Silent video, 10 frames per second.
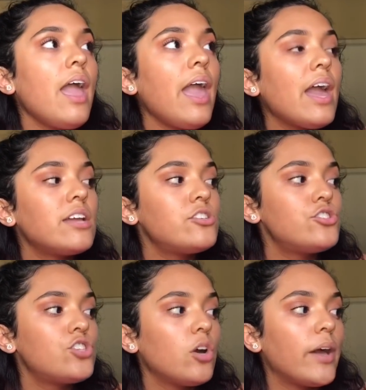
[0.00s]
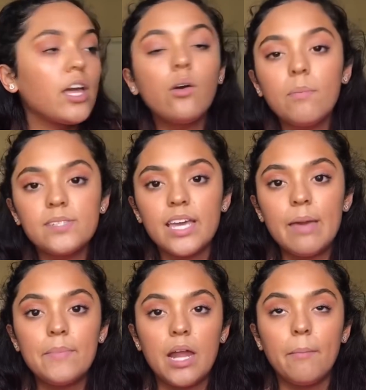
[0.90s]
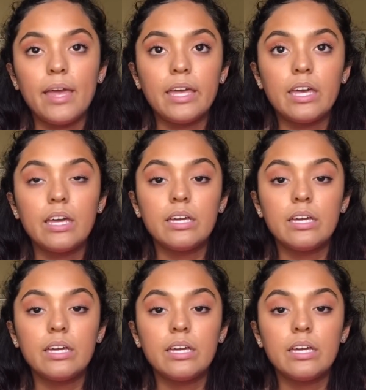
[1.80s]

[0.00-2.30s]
And so I go up to him and I'm like,